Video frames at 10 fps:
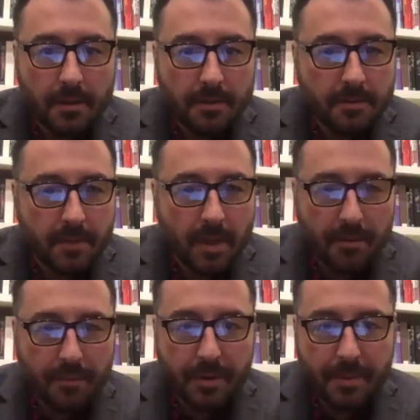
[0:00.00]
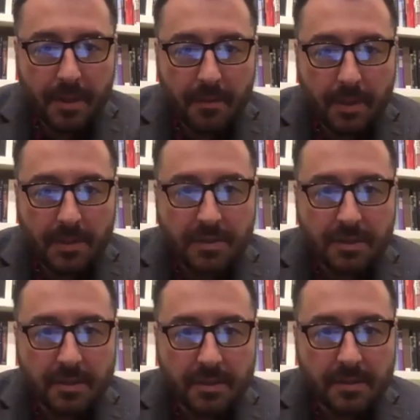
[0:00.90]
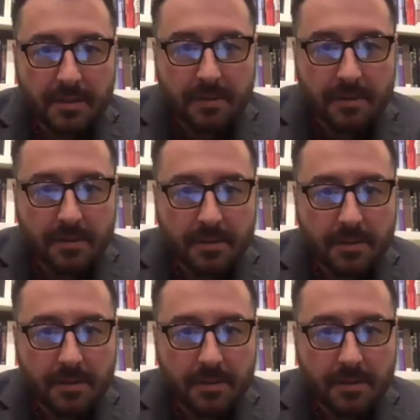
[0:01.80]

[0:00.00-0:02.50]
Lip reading: A lot of repeat questions.